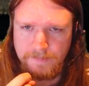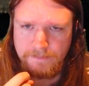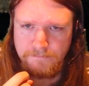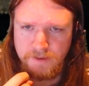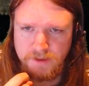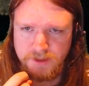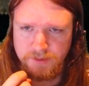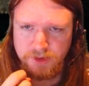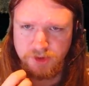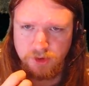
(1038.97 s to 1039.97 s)
Pierce
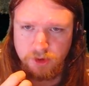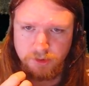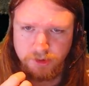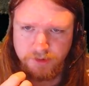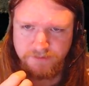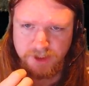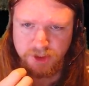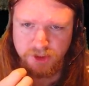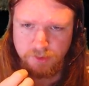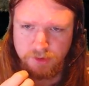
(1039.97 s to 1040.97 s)
damage and hobbled
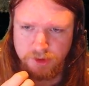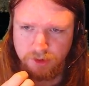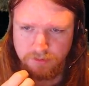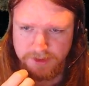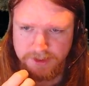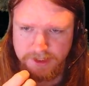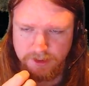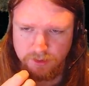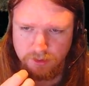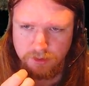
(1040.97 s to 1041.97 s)
affliction, that would slow them
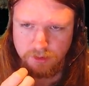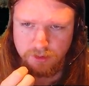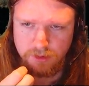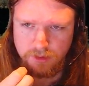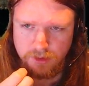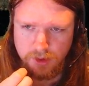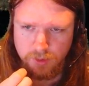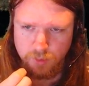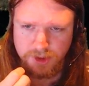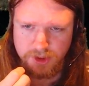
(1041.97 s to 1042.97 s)
down.
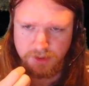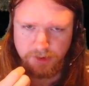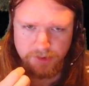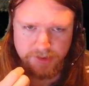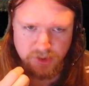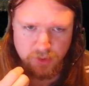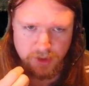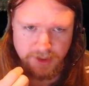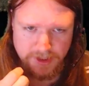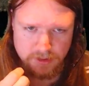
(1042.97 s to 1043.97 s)
Wizard double I would actually quite
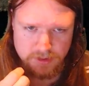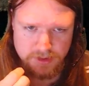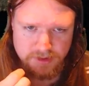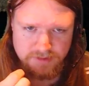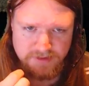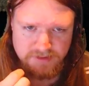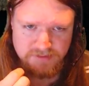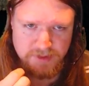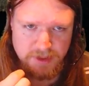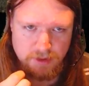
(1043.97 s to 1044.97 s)
like, because it's a defensive
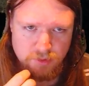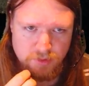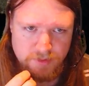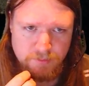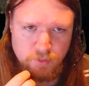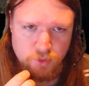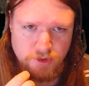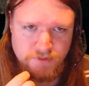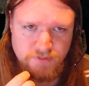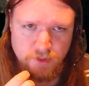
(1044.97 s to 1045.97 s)
spell. Probably more
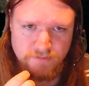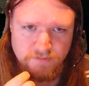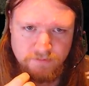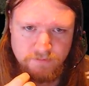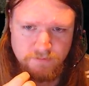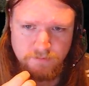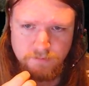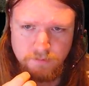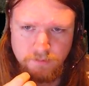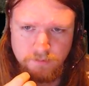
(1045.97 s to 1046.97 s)
useful than
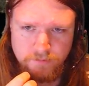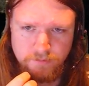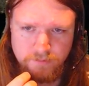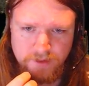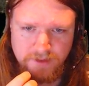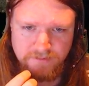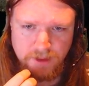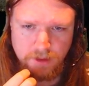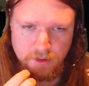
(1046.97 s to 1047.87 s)
fleet feet.